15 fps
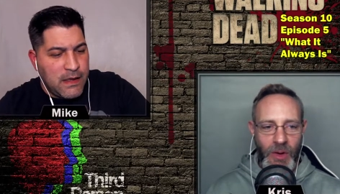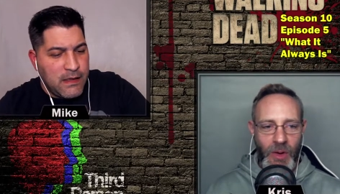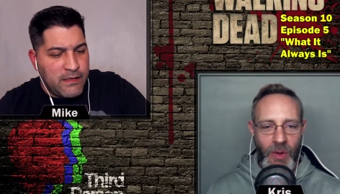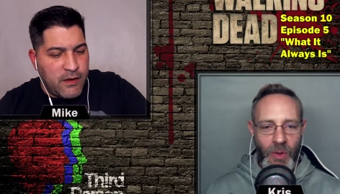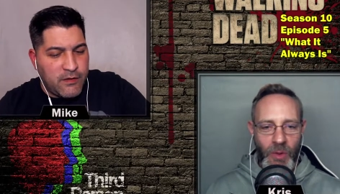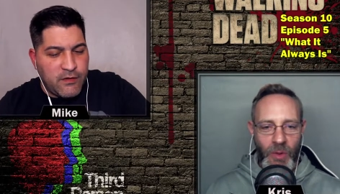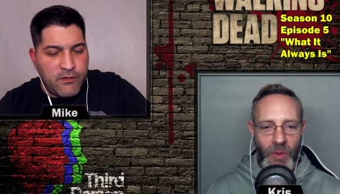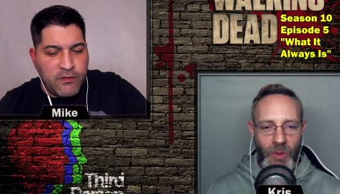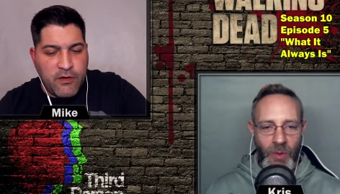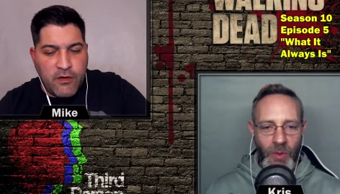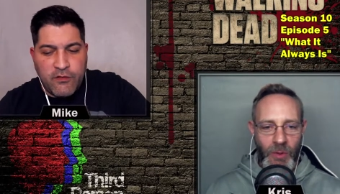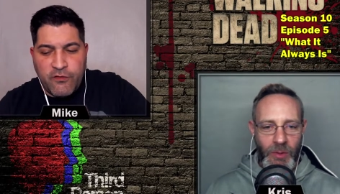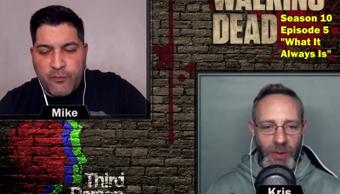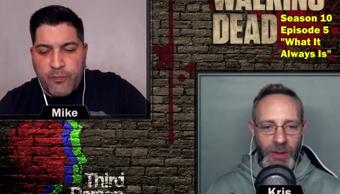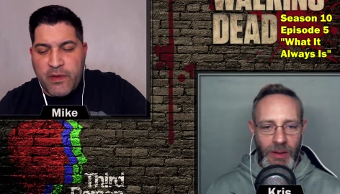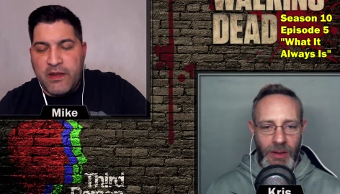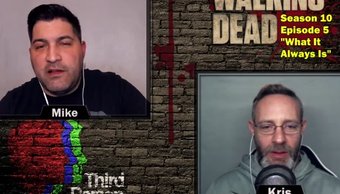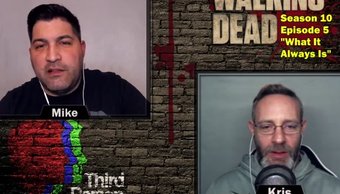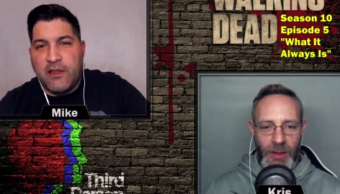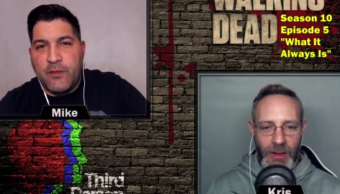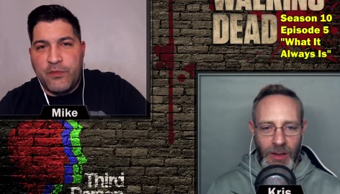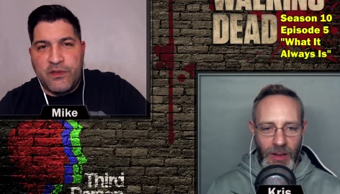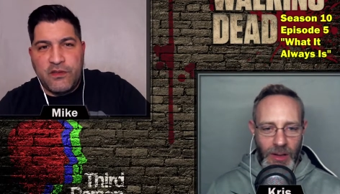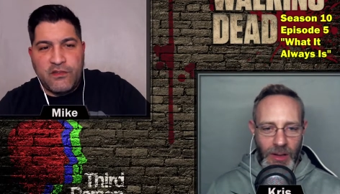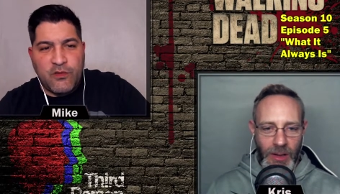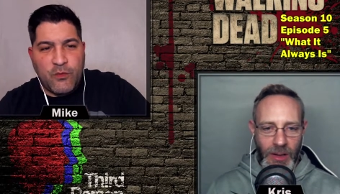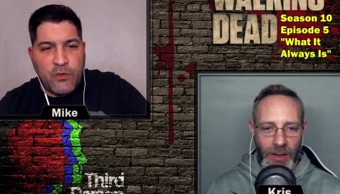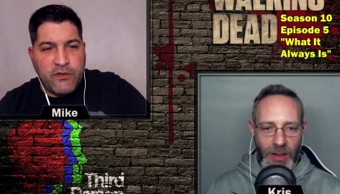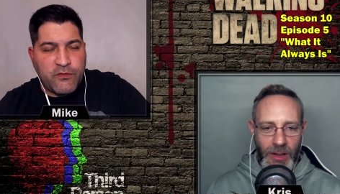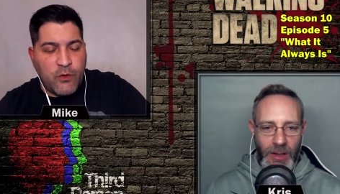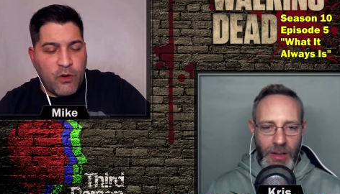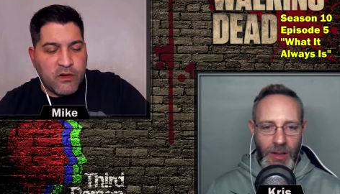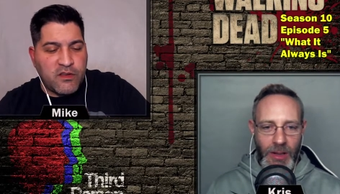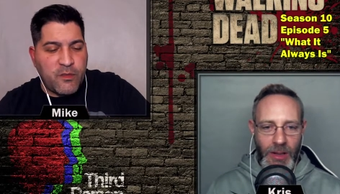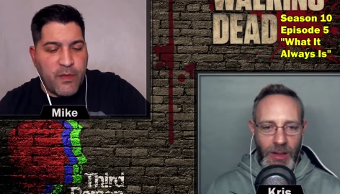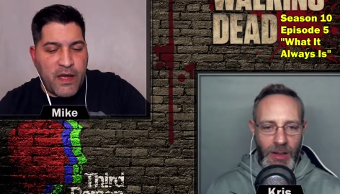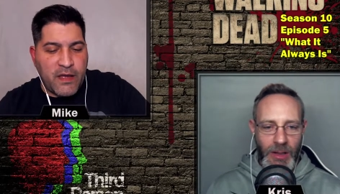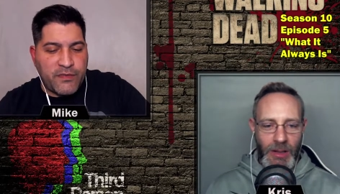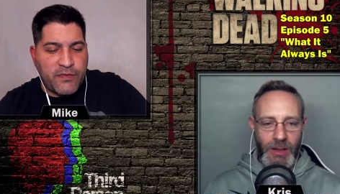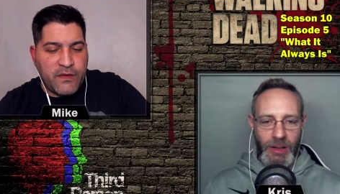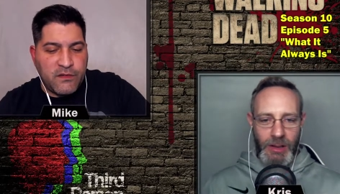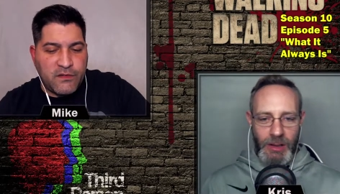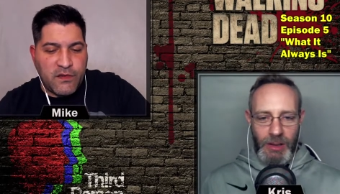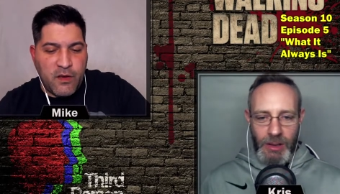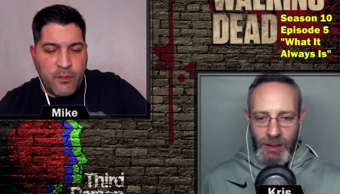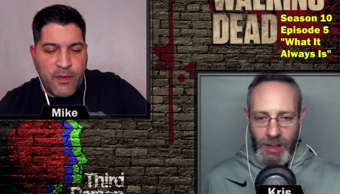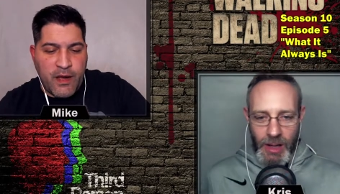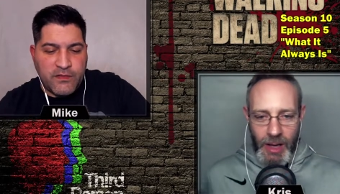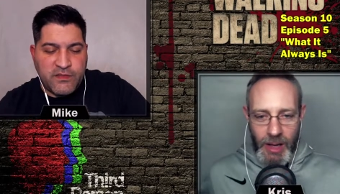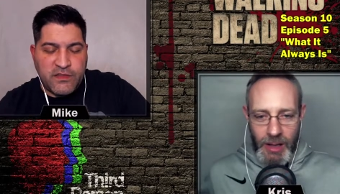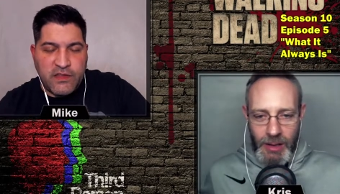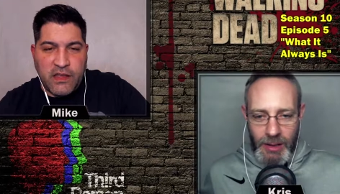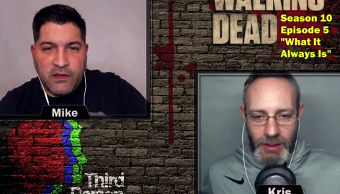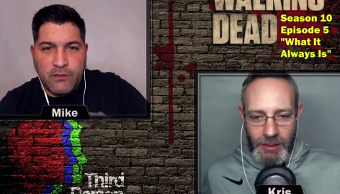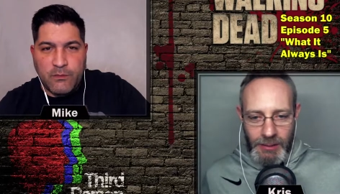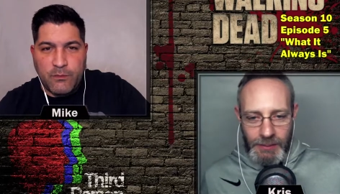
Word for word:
Speaker 1: There, there have been glimpses, and we've talked about this about yeah. seeing